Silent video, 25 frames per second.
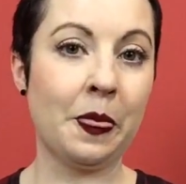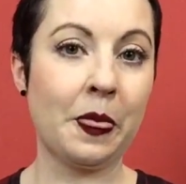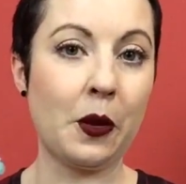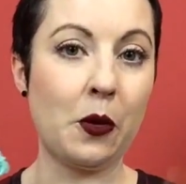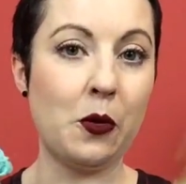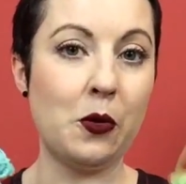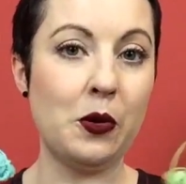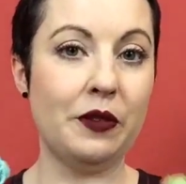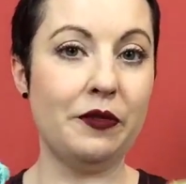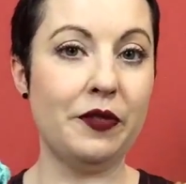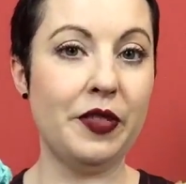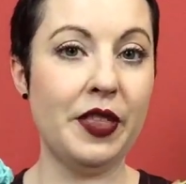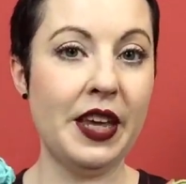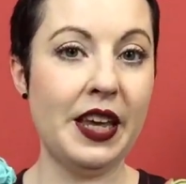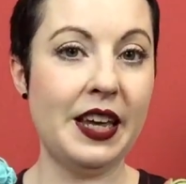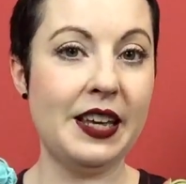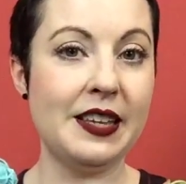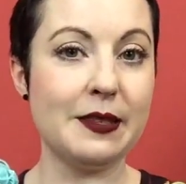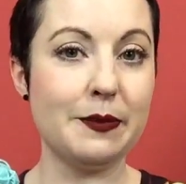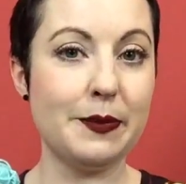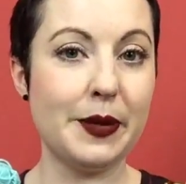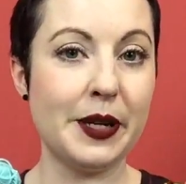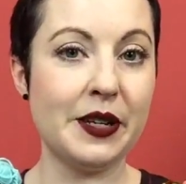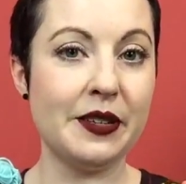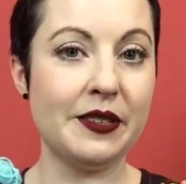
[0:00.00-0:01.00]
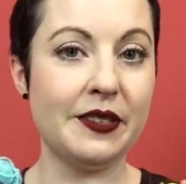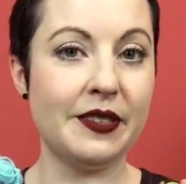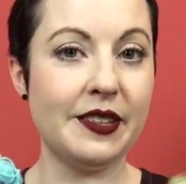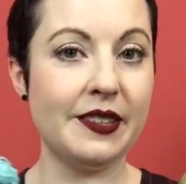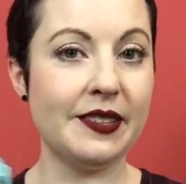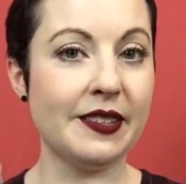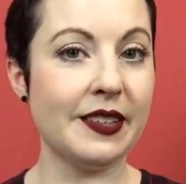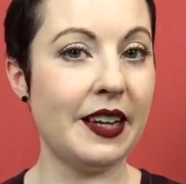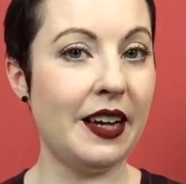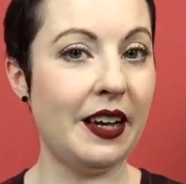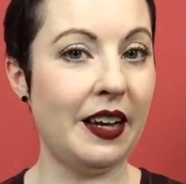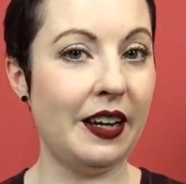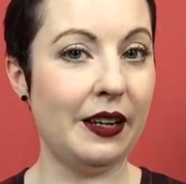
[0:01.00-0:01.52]
all of these because this
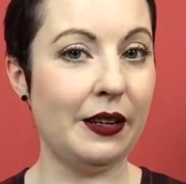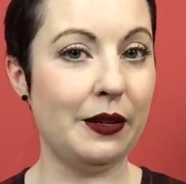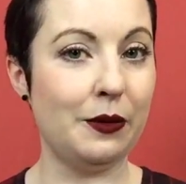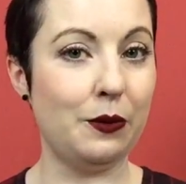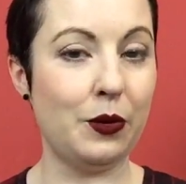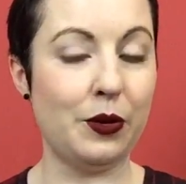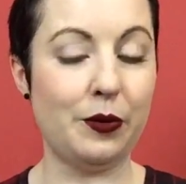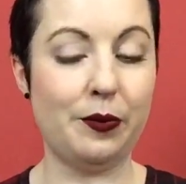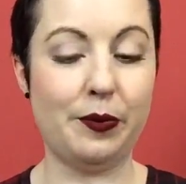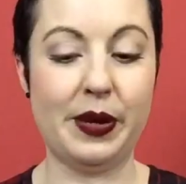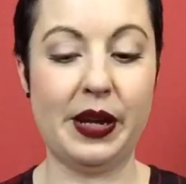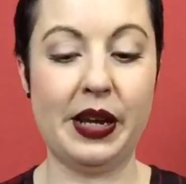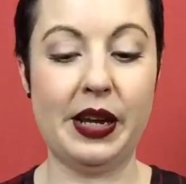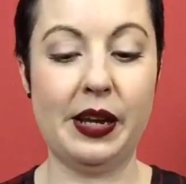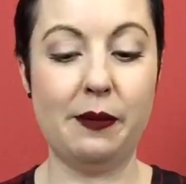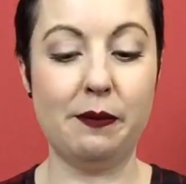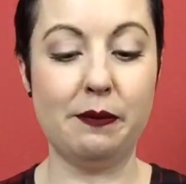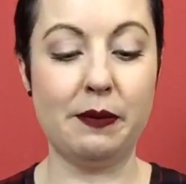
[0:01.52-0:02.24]
colour would be